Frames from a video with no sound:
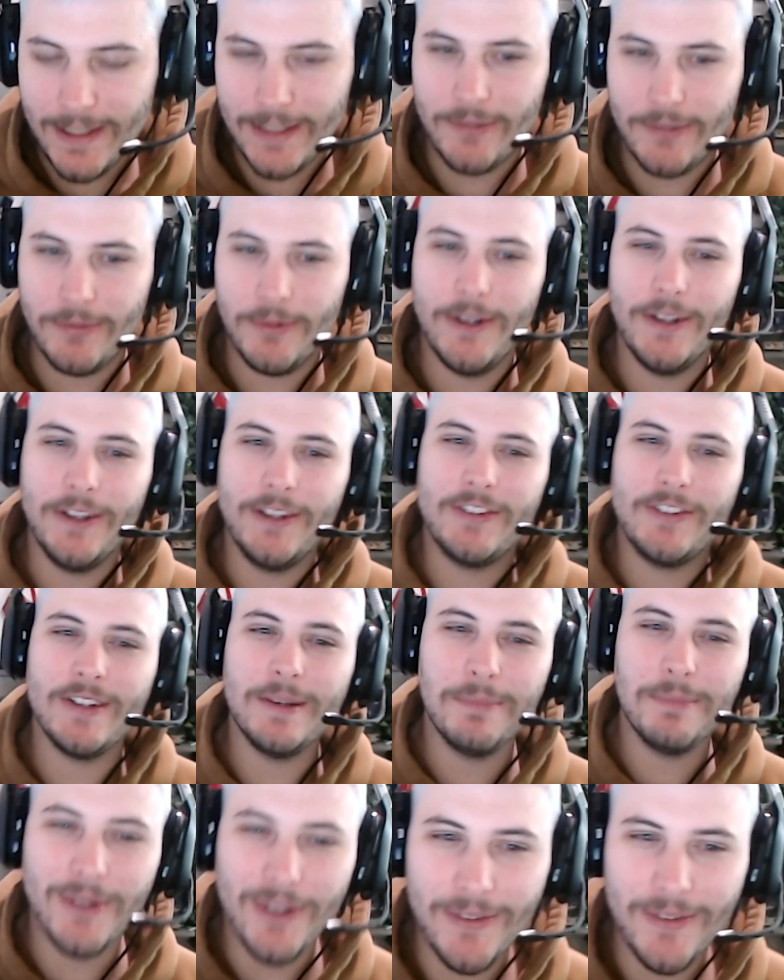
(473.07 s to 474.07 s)
It's really
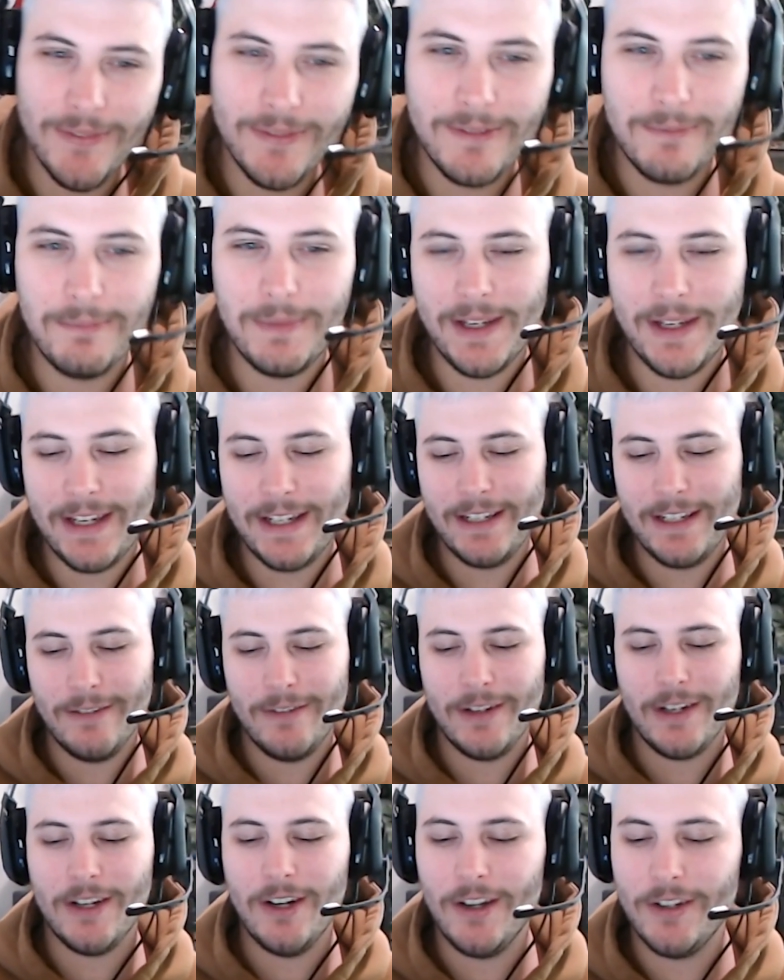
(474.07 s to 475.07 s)
simple. Beginning
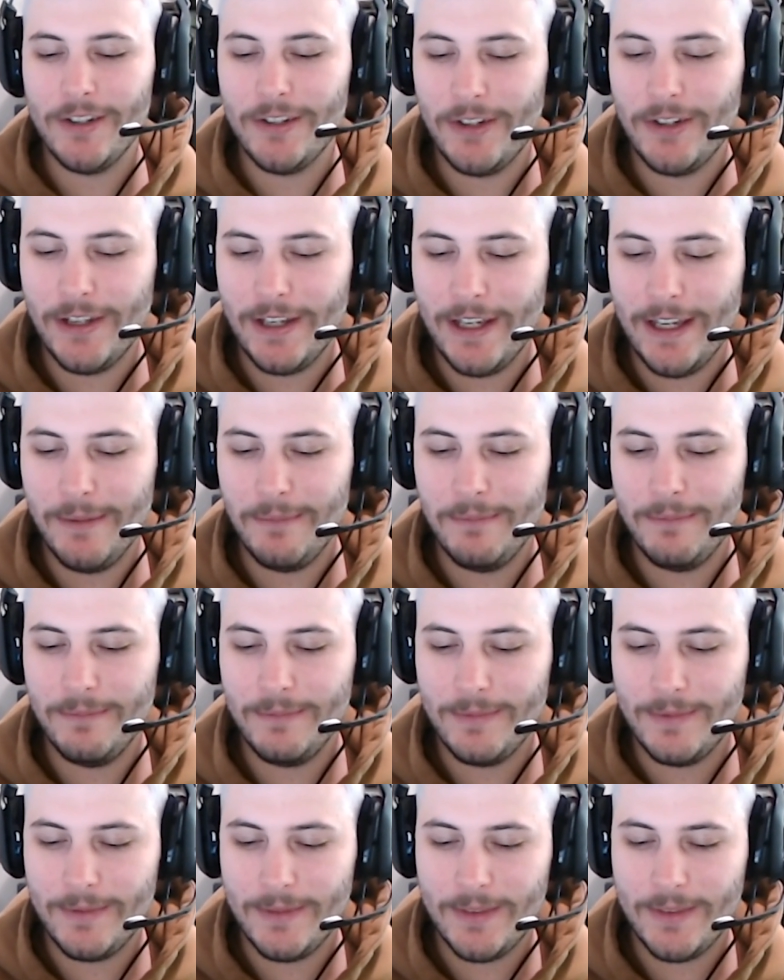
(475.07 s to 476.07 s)
of a Call of Duty game,
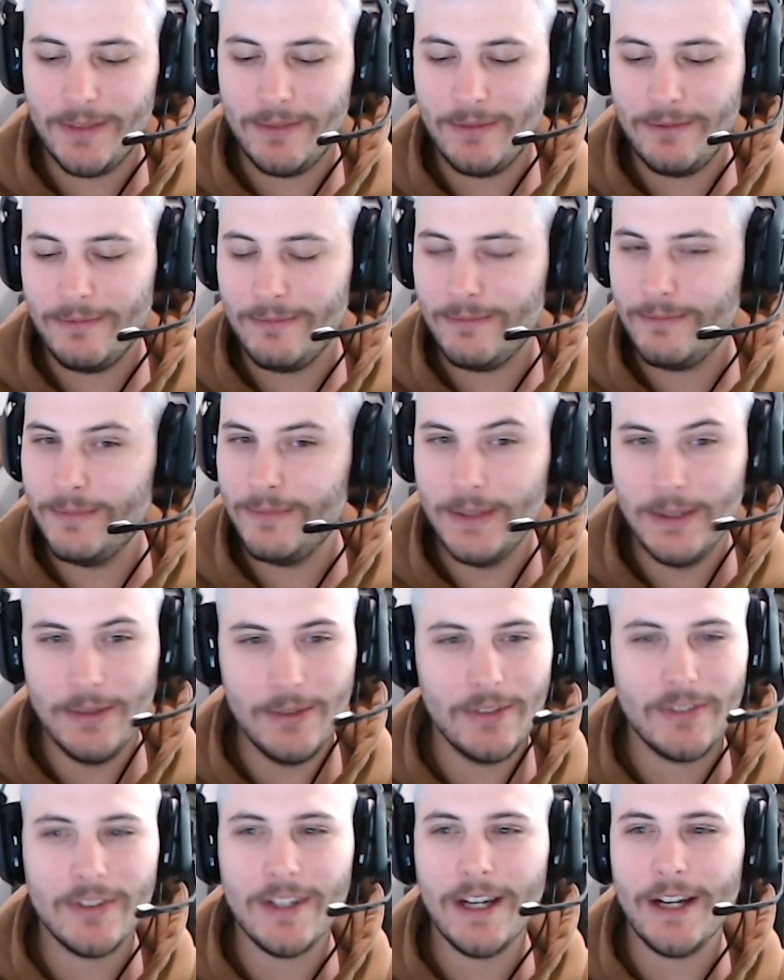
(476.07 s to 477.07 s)
you
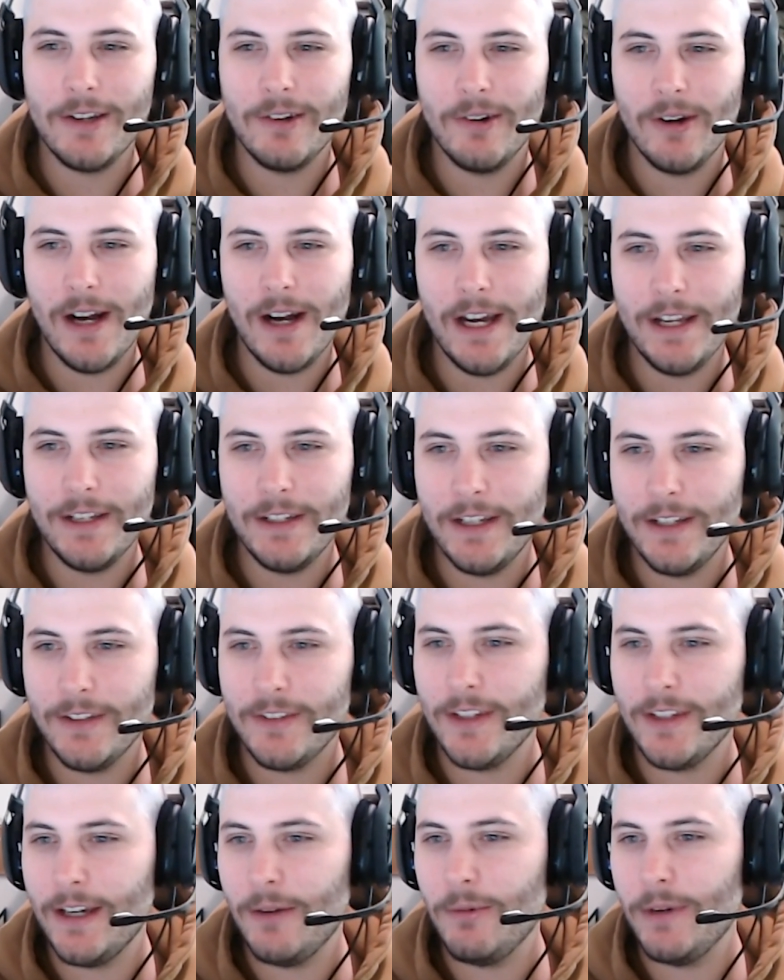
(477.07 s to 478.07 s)
just gotta grind.
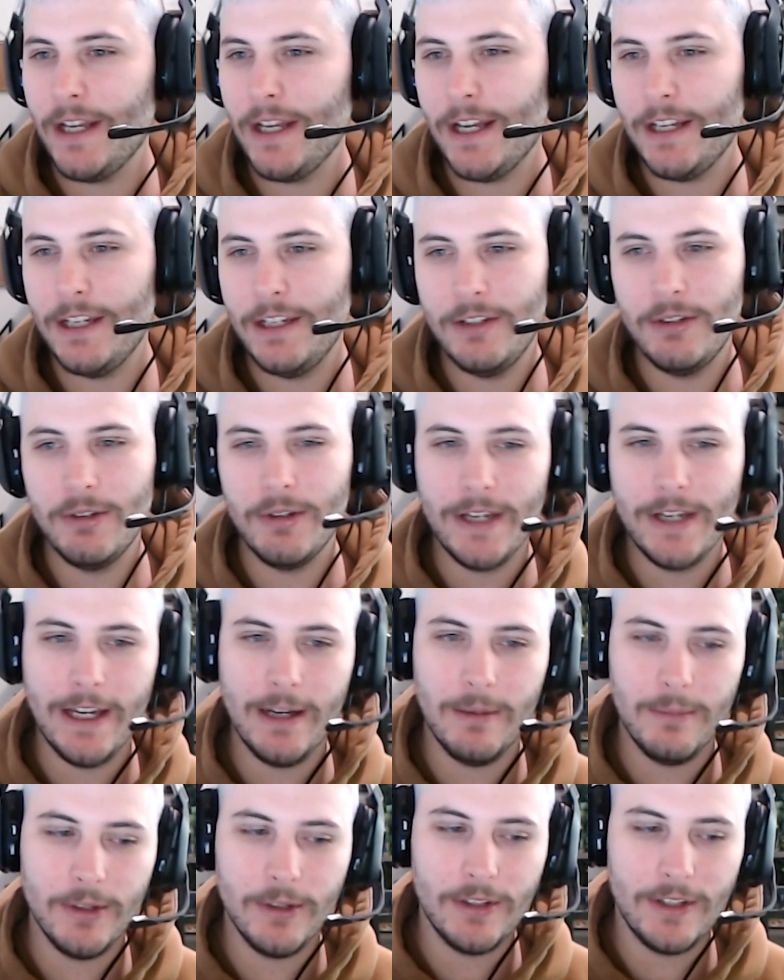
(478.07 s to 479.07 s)
It's like when any new
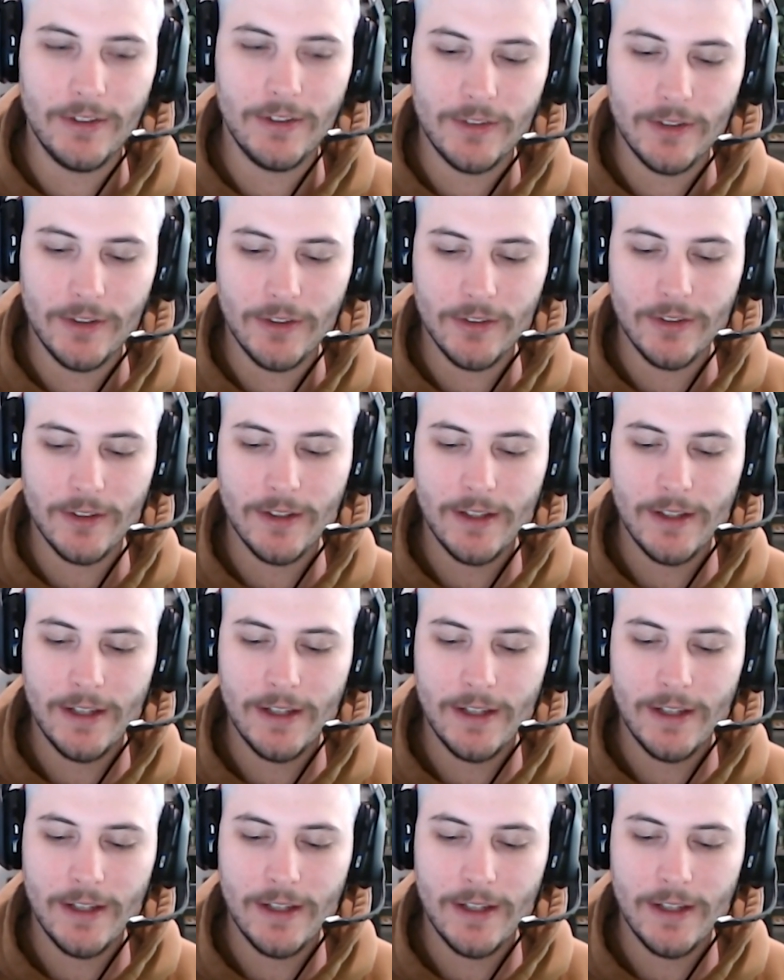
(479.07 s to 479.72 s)
game releases,